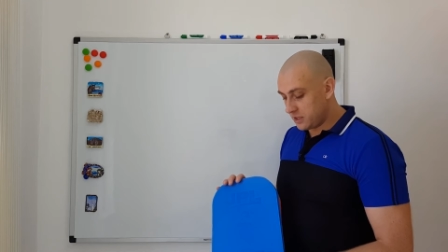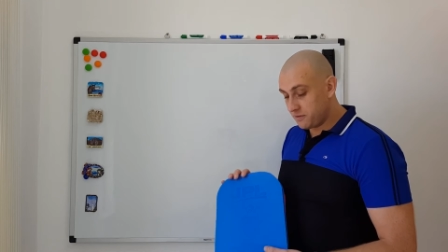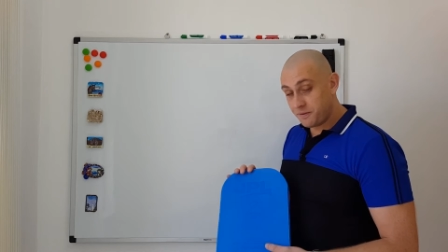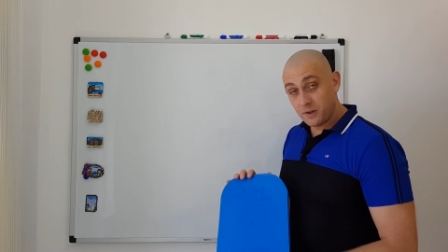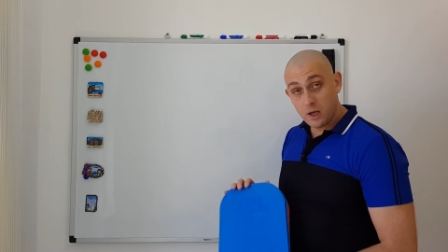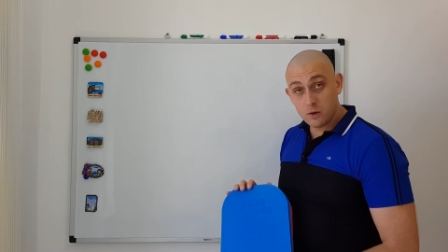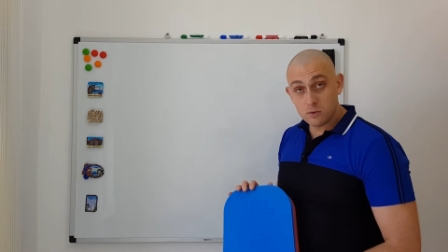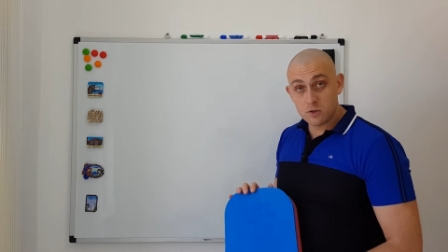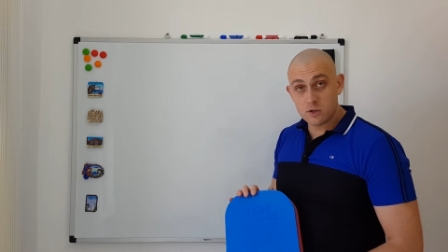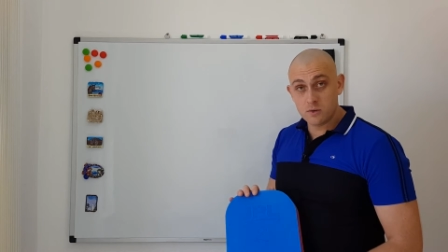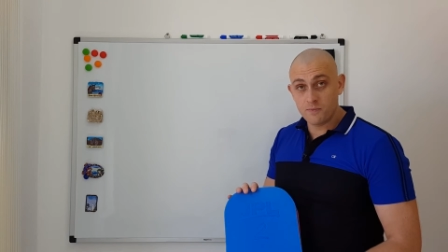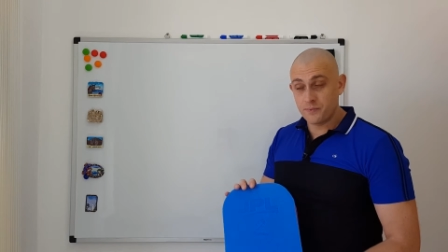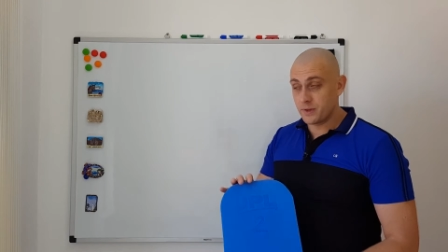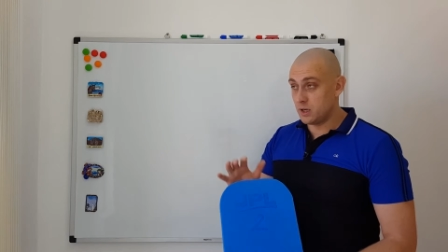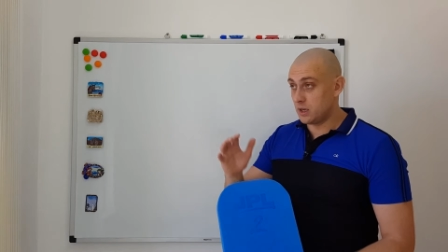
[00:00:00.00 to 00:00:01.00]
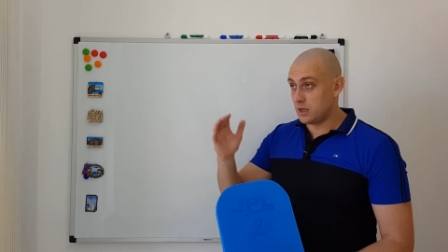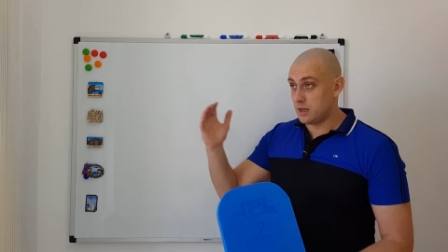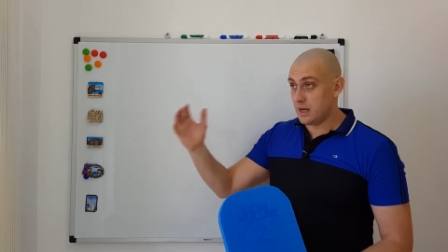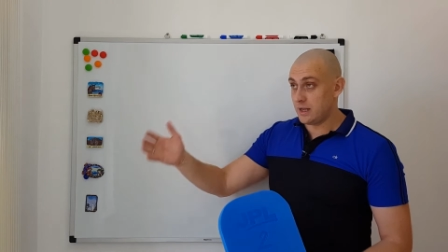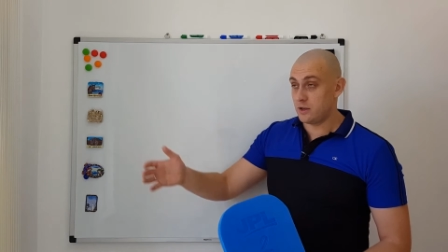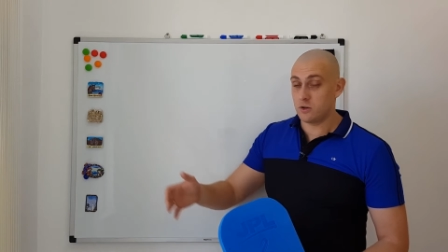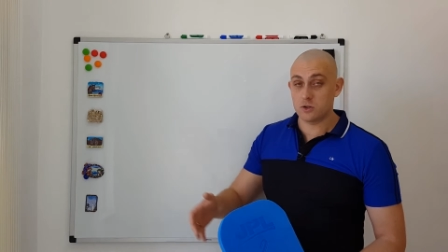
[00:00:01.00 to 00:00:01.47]
floats
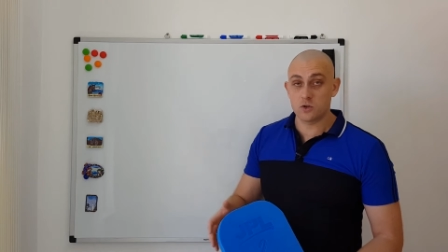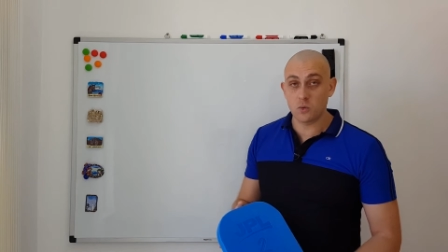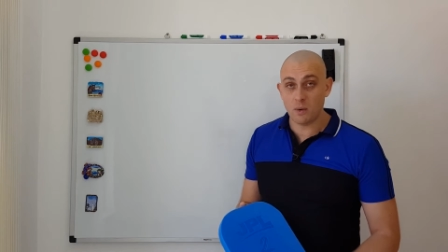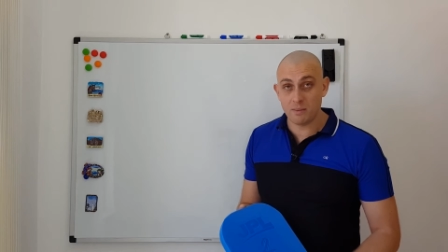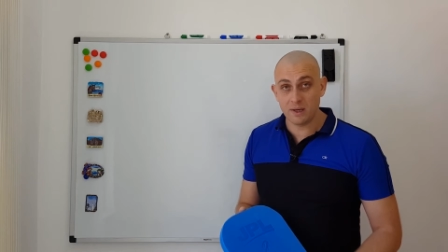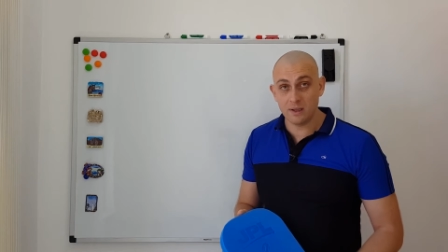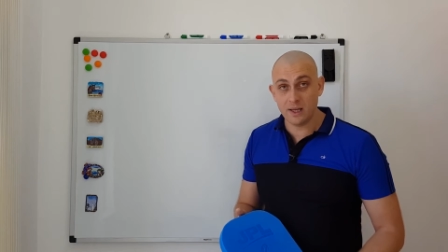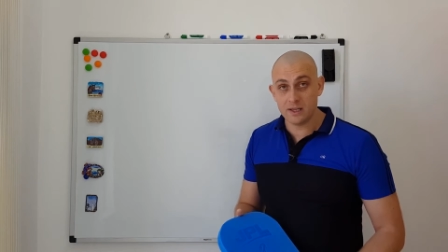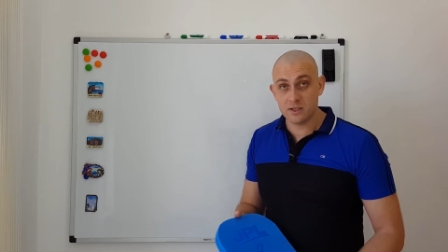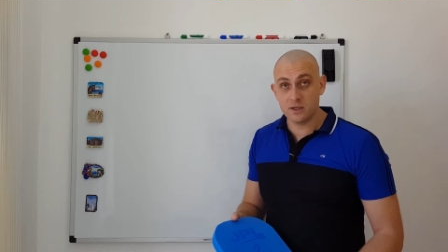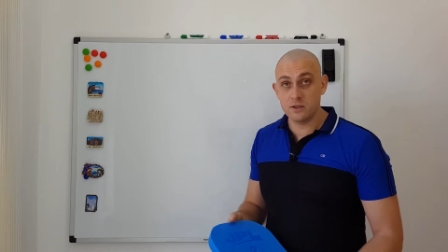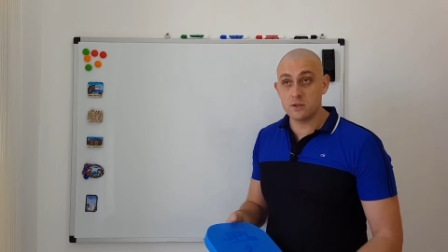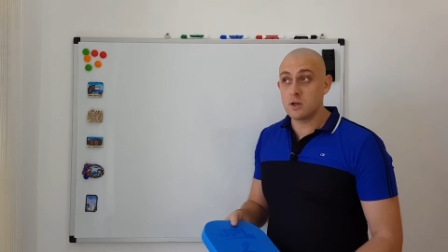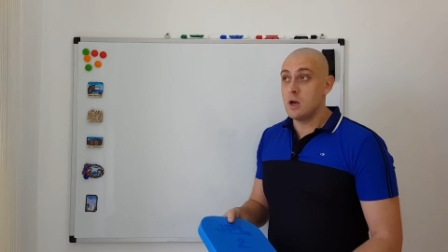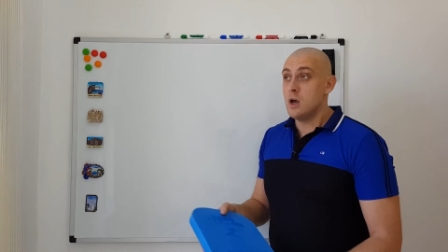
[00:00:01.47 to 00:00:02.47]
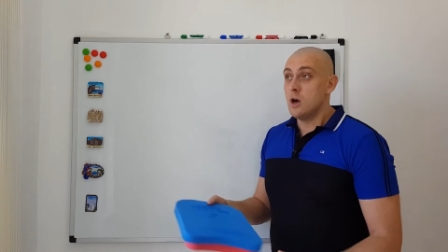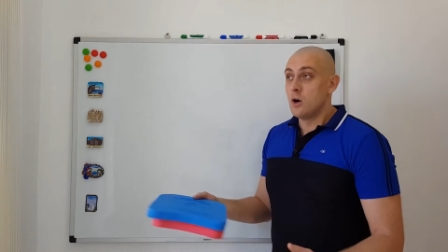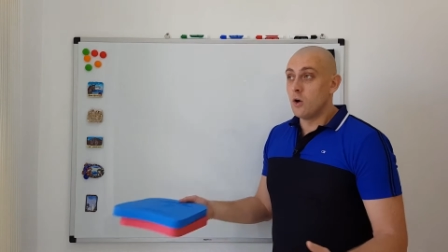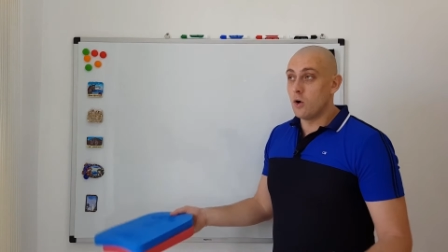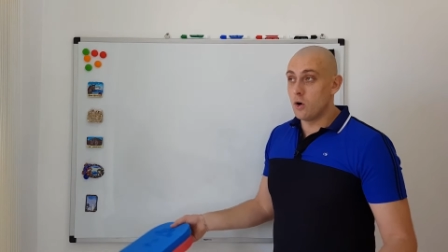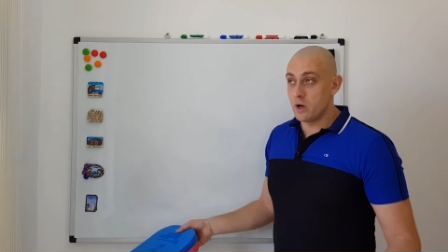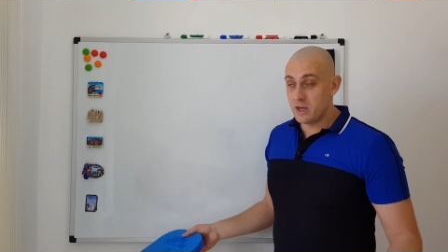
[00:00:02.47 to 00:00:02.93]
at your swimming lessons,
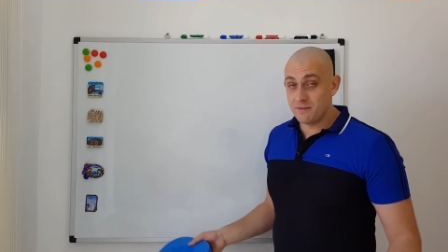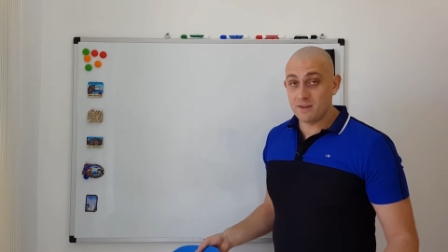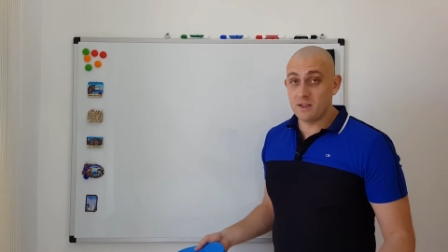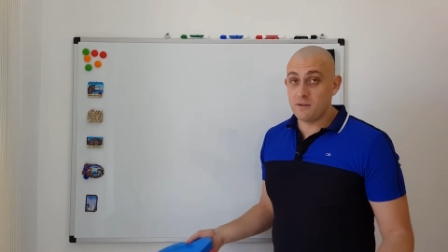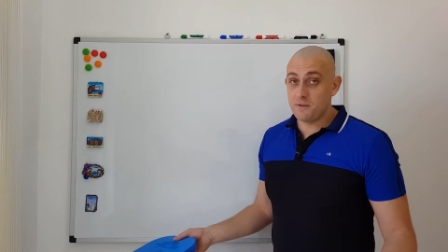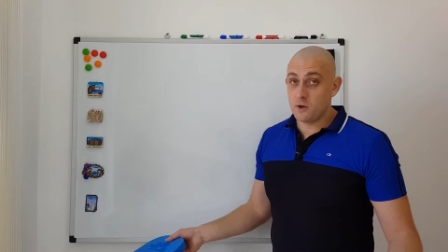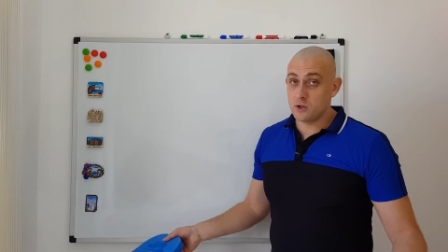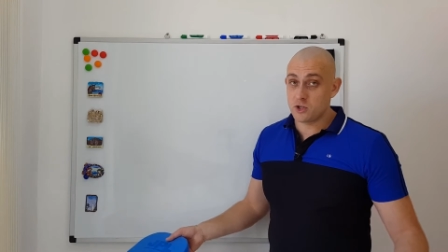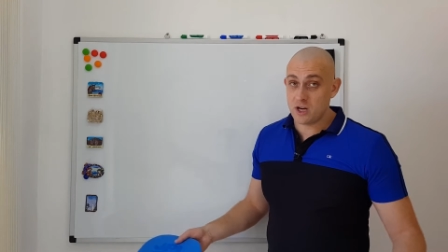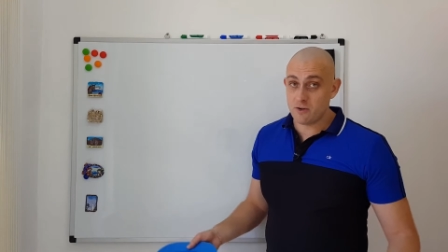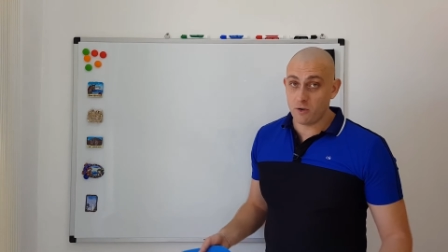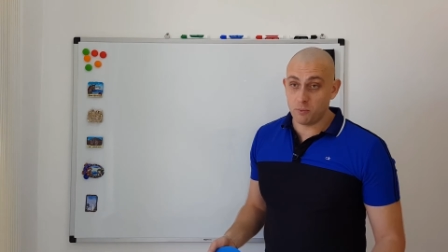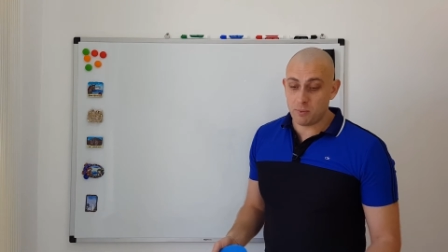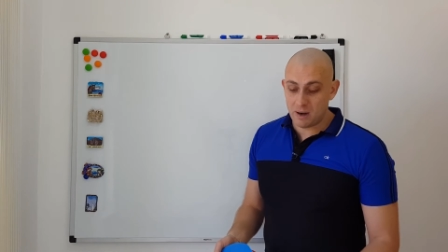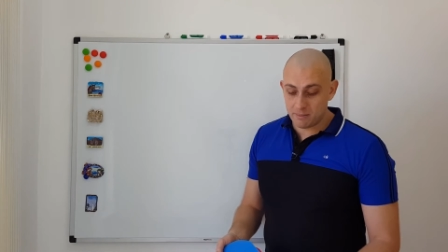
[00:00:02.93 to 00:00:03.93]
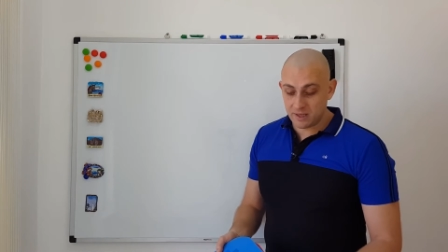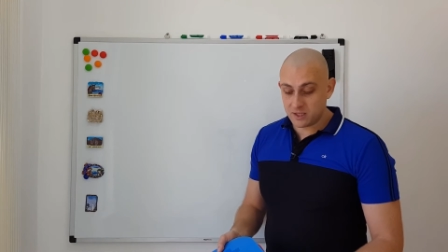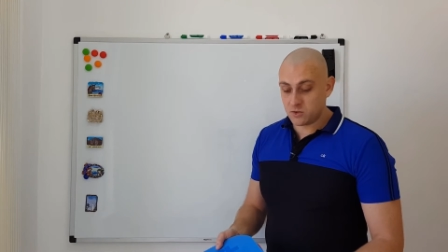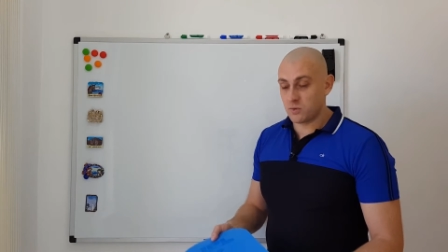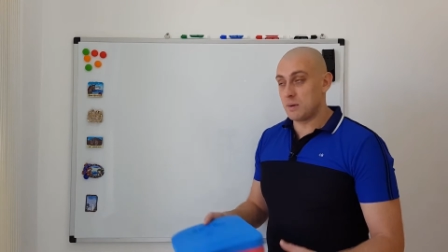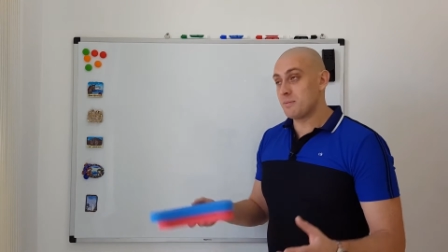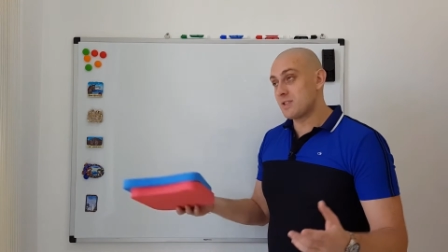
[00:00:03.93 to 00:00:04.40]
or even if you're general public
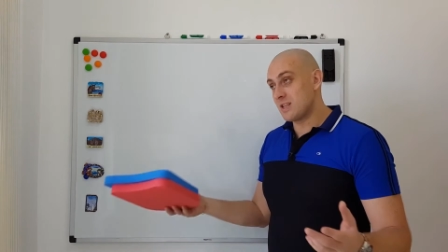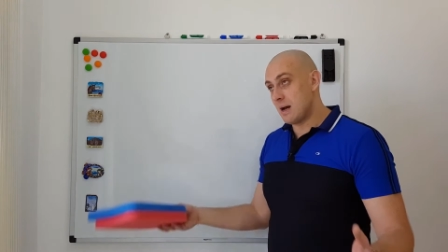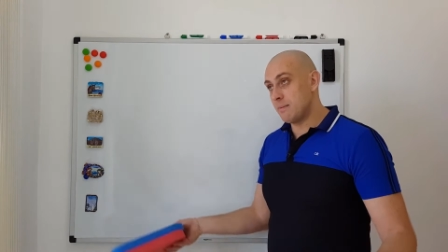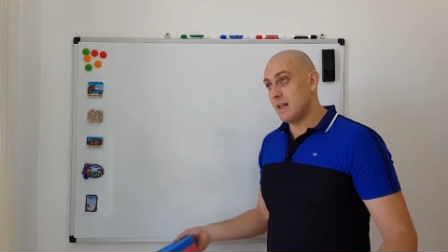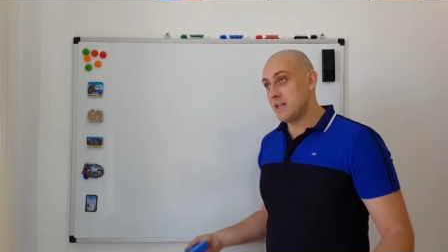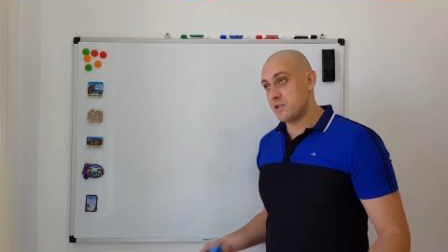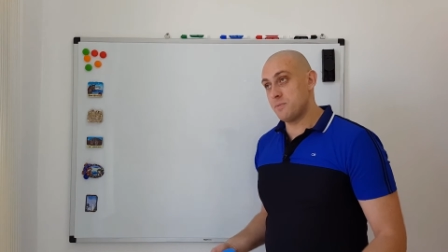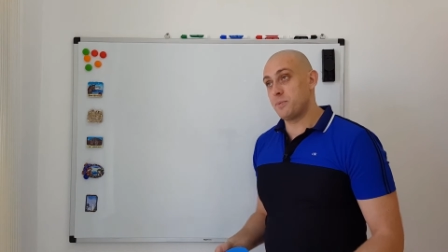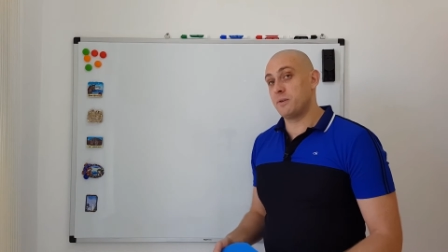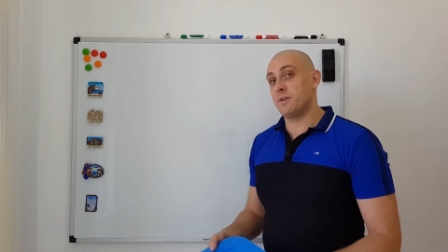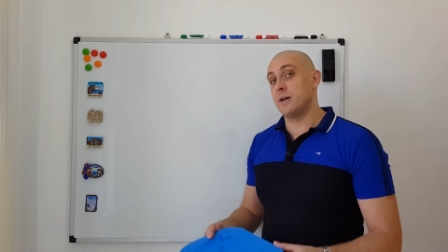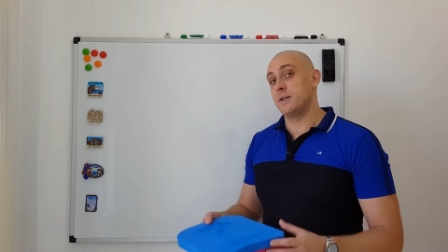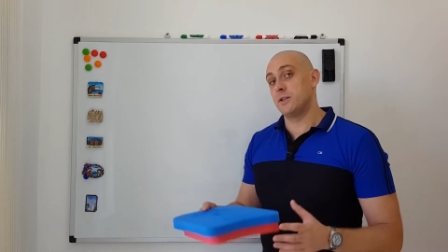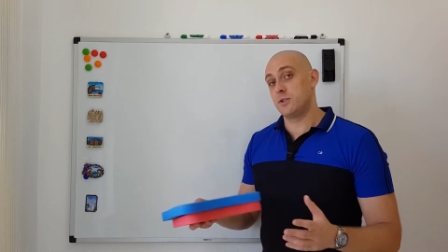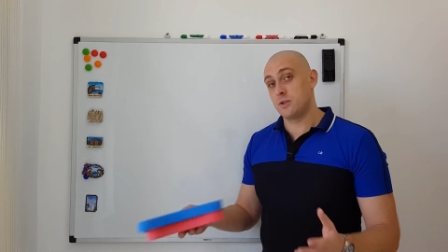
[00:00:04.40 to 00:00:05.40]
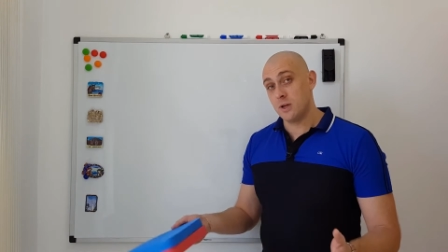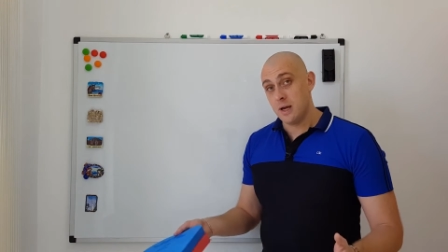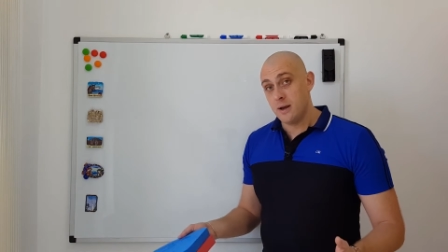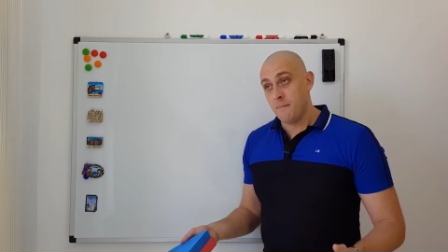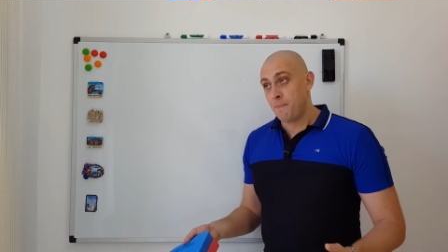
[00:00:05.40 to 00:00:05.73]
swim, some leisure providers